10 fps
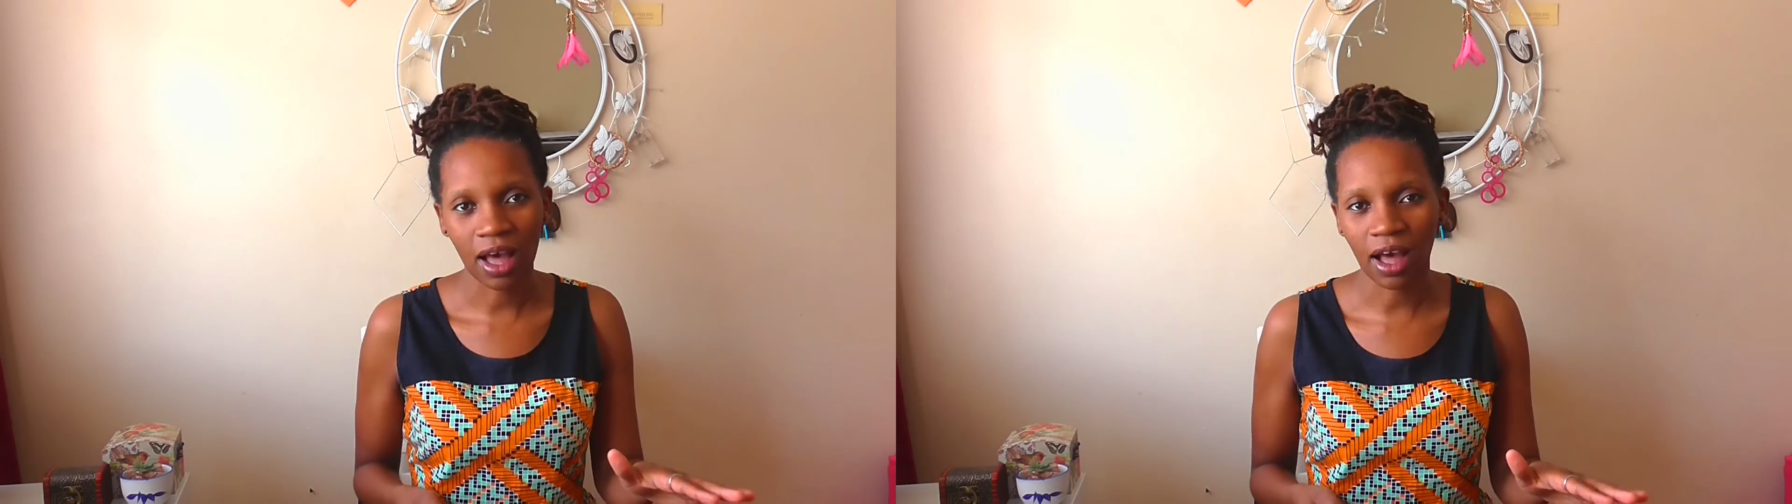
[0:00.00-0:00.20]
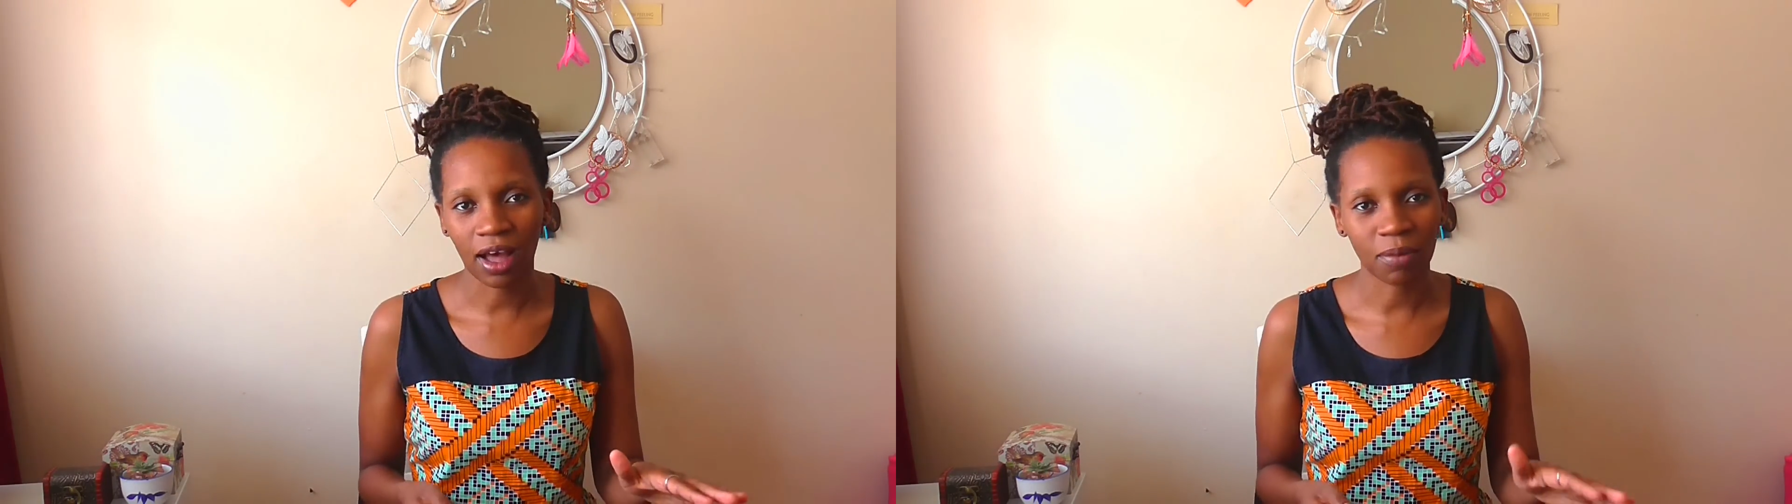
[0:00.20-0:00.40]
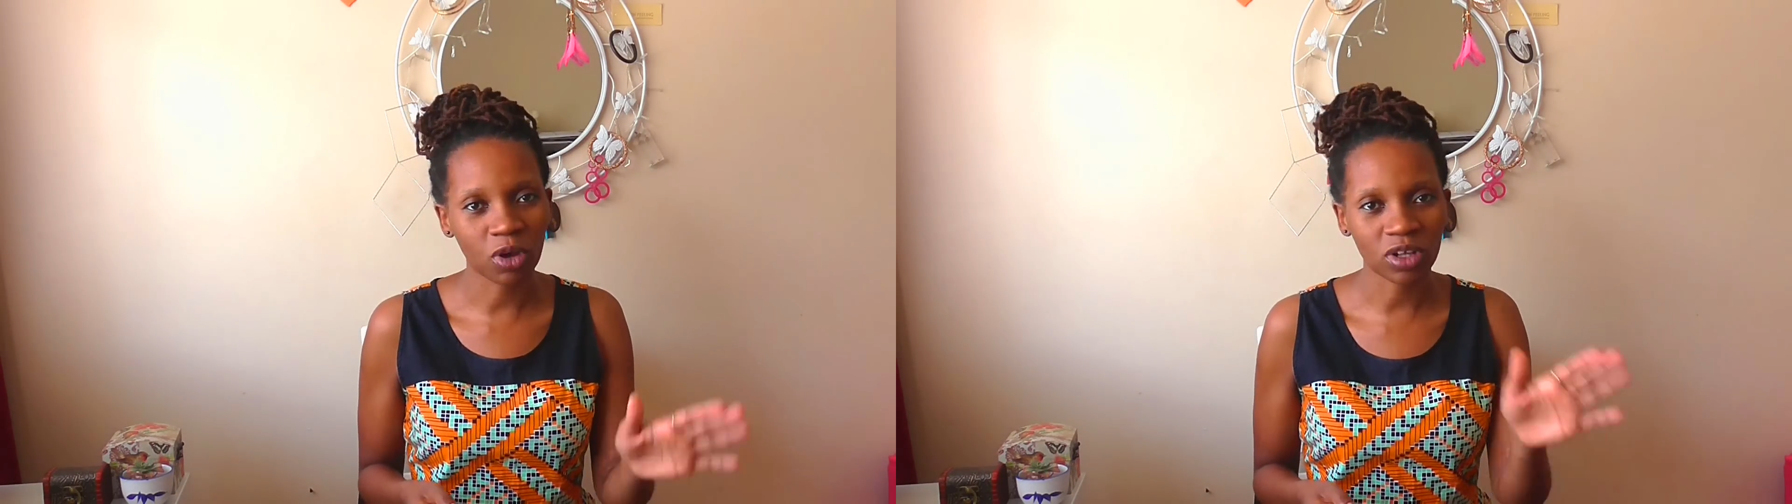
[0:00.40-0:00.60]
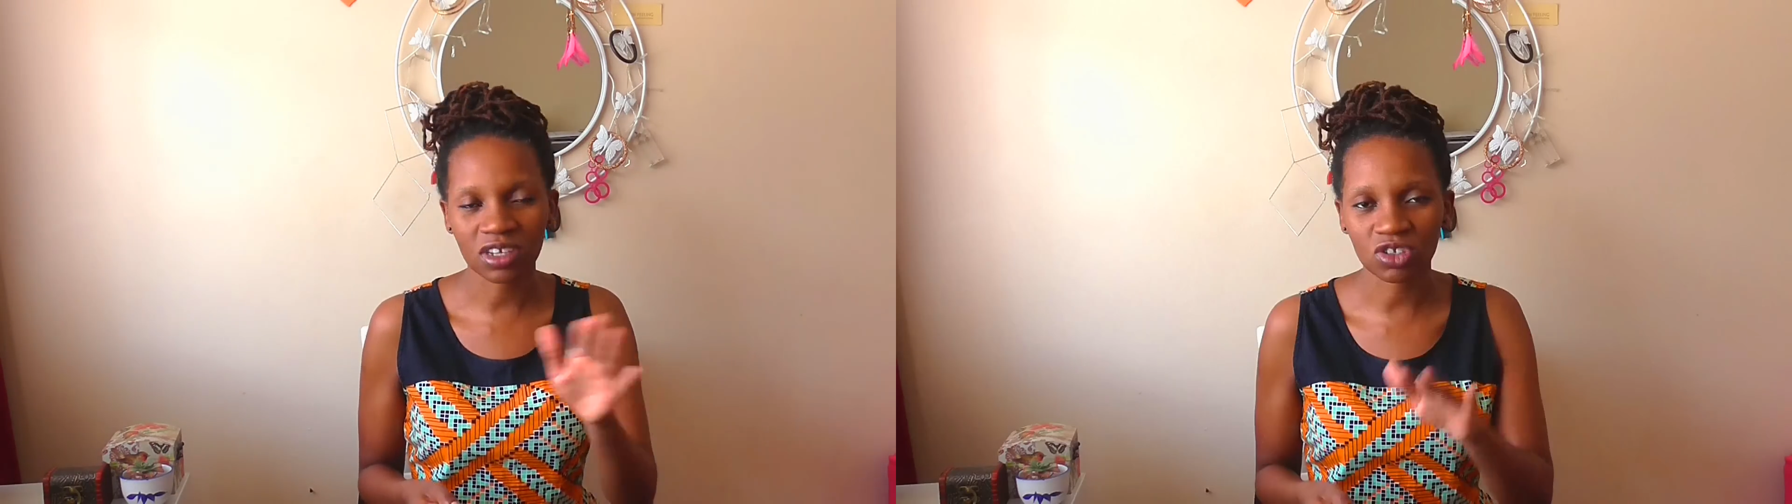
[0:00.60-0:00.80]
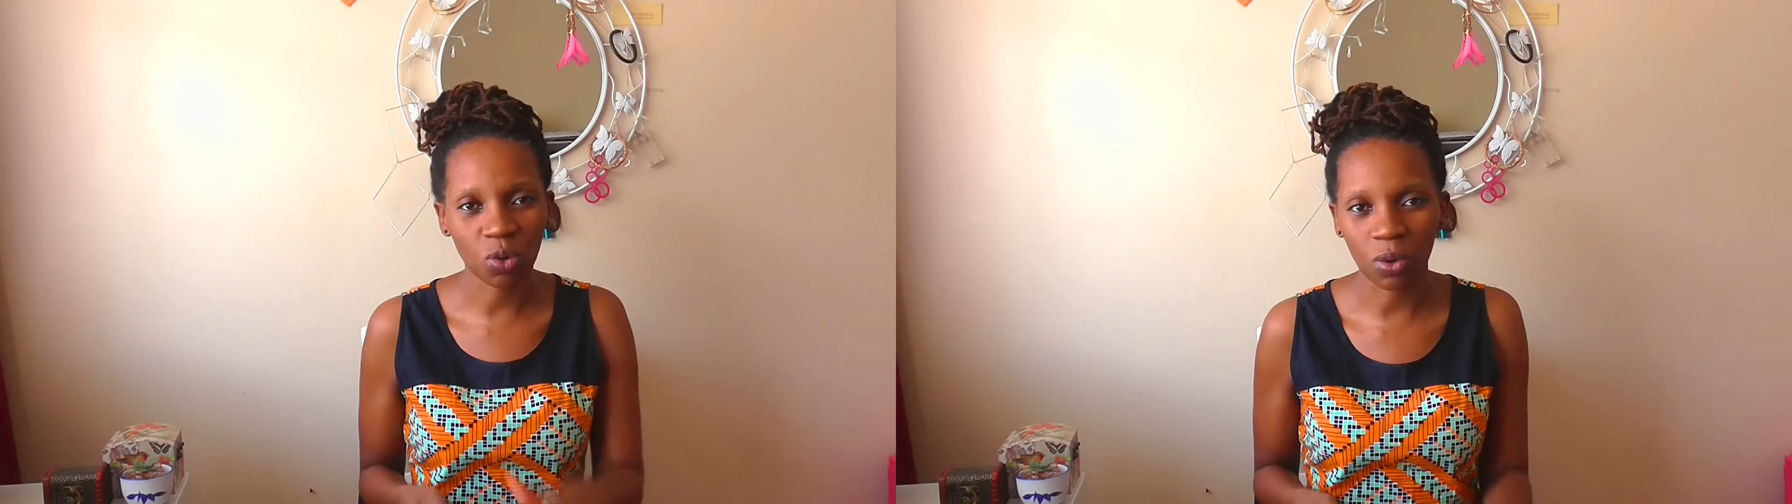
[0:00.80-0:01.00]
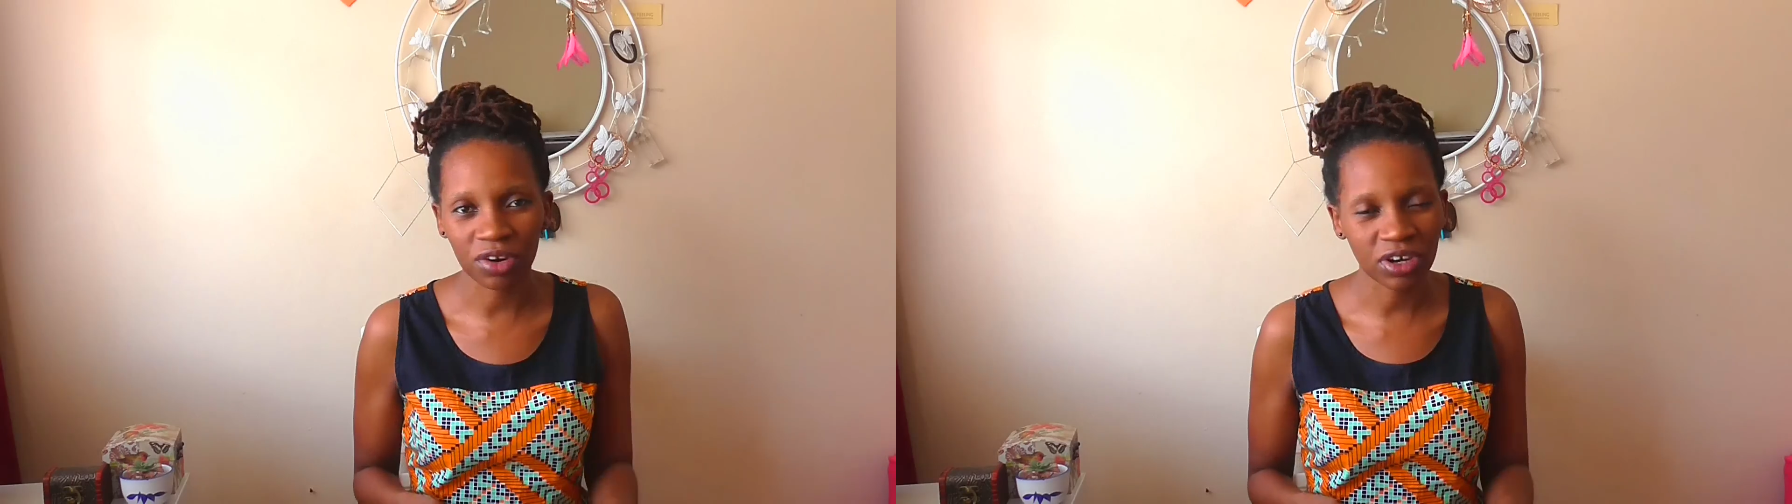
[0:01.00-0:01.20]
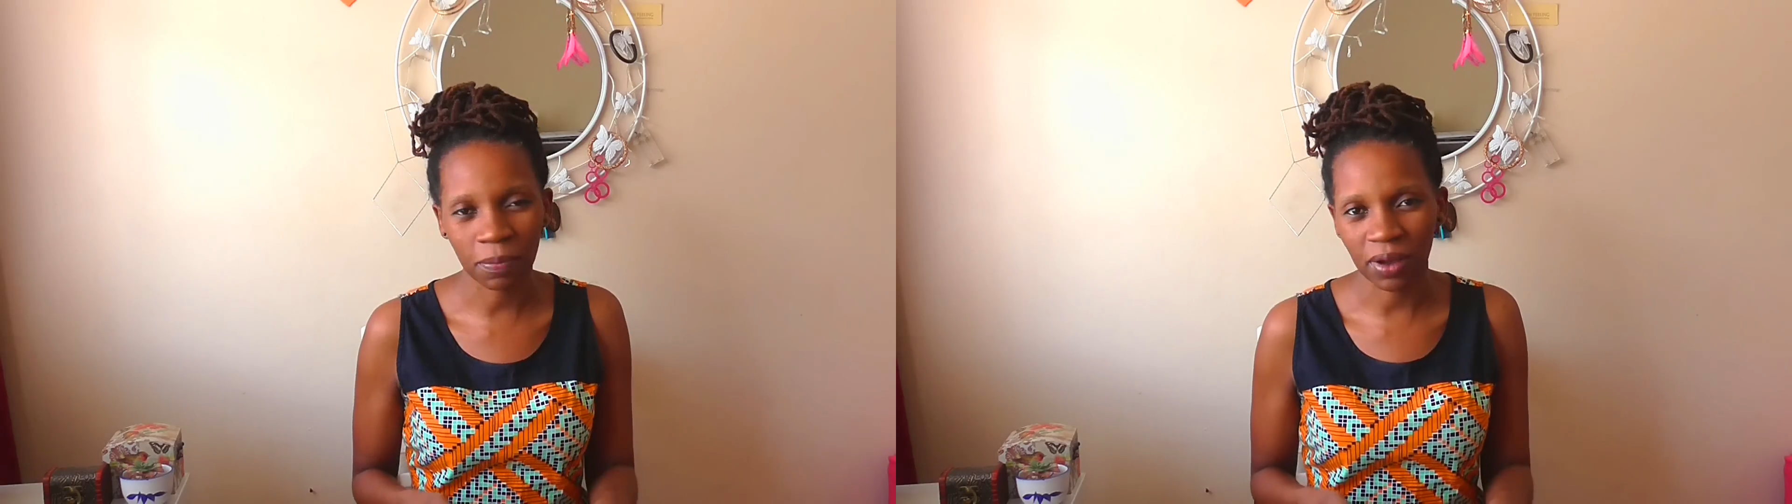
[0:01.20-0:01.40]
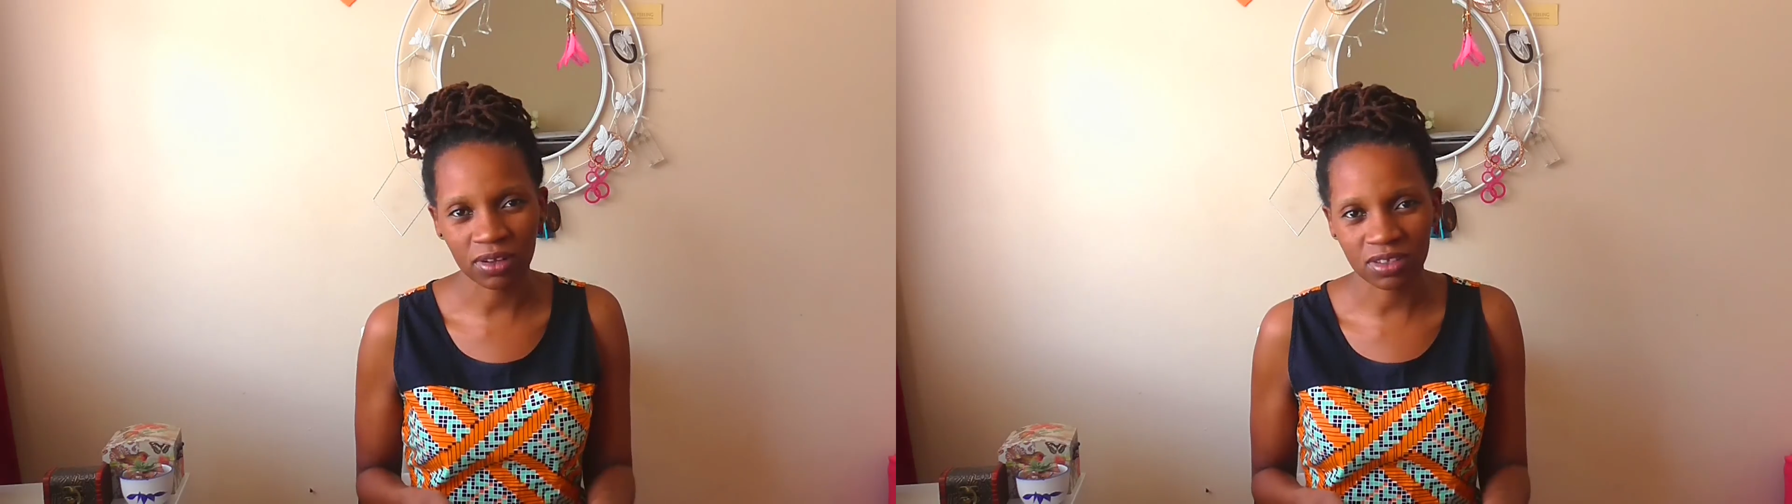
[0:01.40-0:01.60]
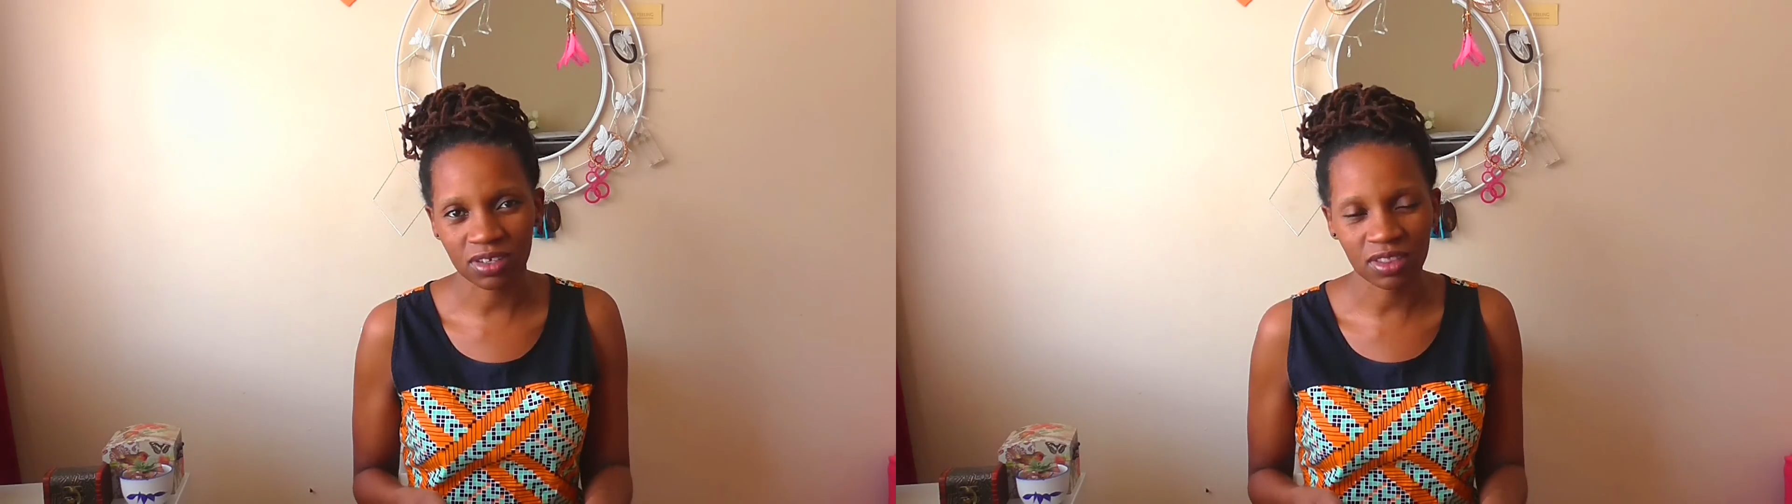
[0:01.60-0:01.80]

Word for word: Um, God says, don't worry about